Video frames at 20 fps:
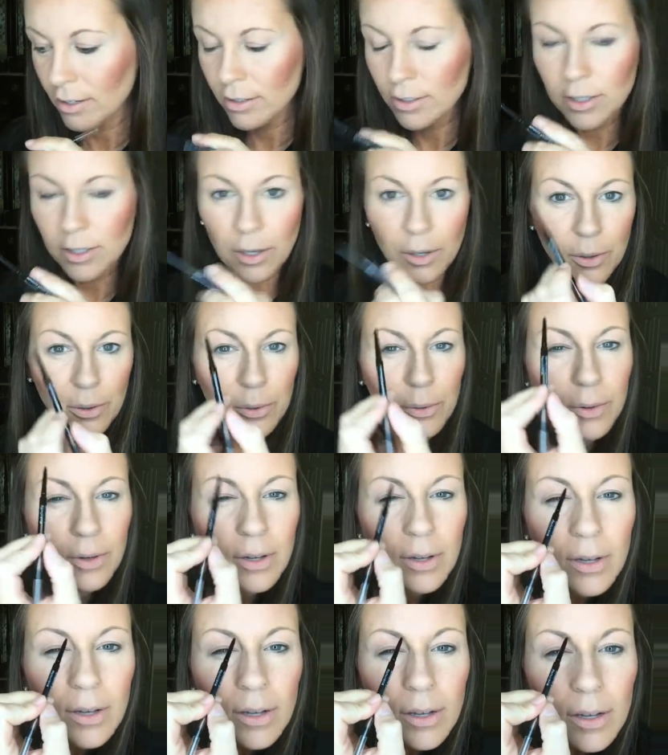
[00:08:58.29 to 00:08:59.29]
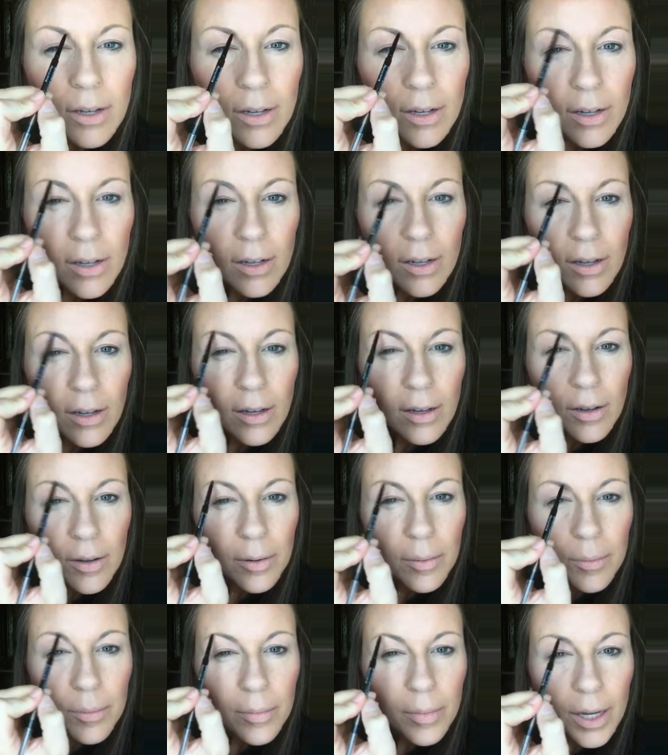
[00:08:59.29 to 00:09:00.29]
So,
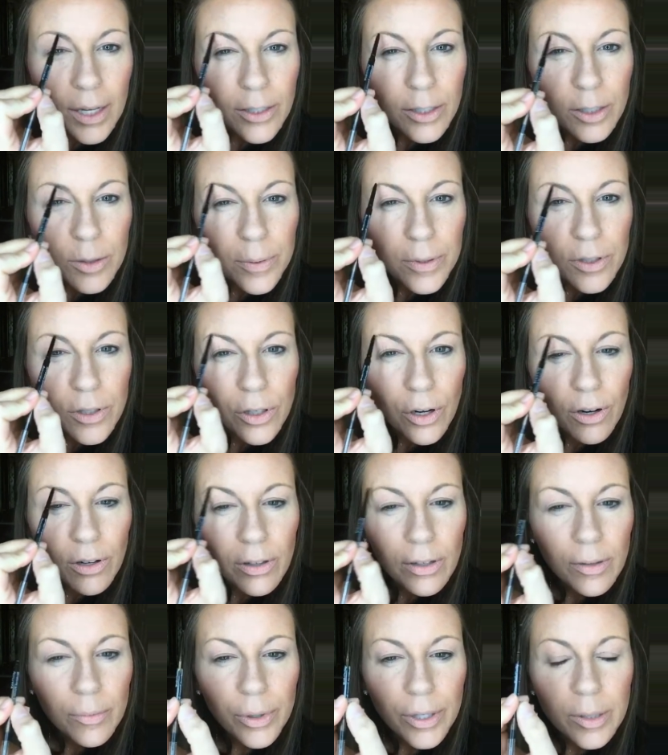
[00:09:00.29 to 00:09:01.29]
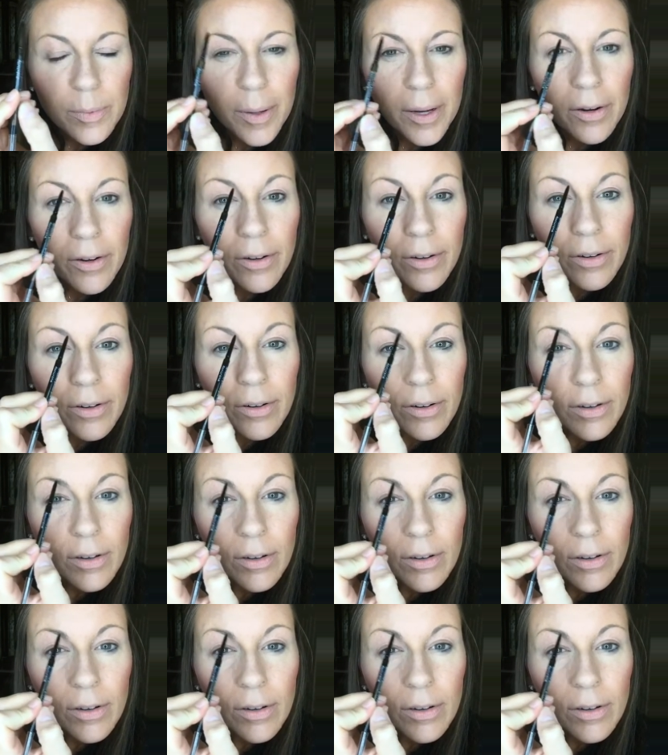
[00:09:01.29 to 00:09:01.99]
I just put Scarlet Press Powder.